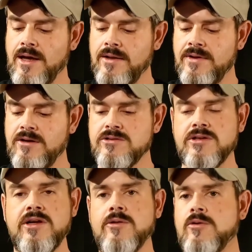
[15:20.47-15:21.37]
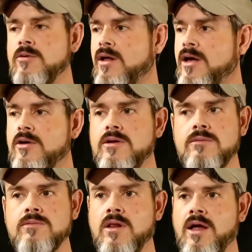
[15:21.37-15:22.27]
And here's another like
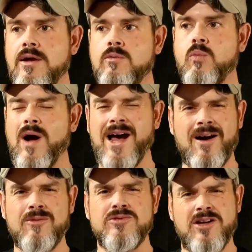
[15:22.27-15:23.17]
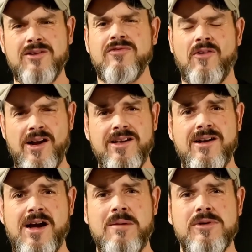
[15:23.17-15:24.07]
like wow john
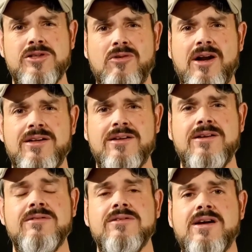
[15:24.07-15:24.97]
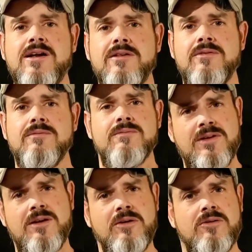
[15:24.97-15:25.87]
frankenheimer directed it kind of
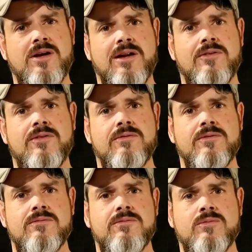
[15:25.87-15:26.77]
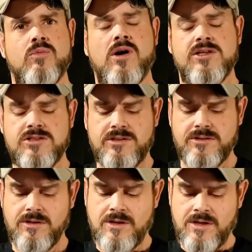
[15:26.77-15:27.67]
you know you're kind of watching
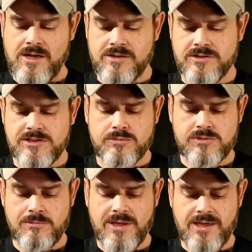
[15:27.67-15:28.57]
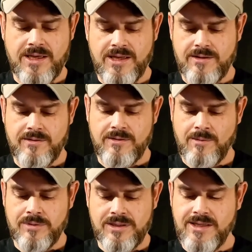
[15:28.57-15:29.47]
it because this was a big hit
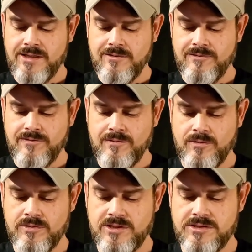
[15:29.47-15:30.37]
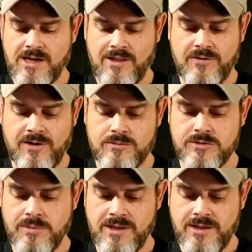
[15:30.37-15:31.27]
i believe or at least i thought it was
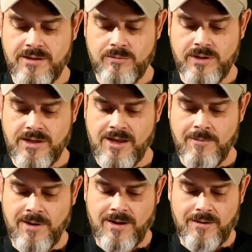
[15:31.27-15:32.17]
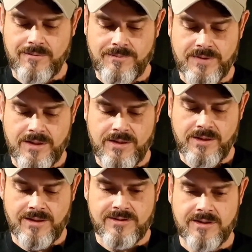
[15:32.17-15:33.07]
a big hit when it came out in
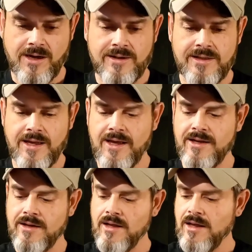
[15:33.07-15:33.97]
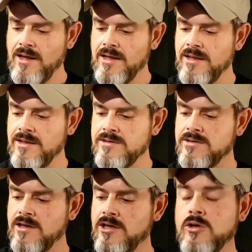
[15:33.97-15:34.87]
1998 is
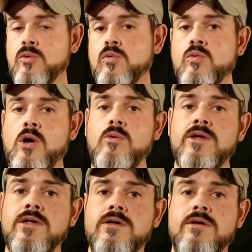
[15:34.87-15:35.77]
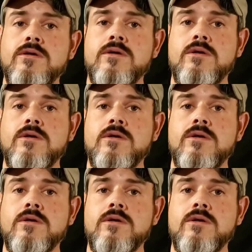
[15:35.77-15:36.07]
uh, ronin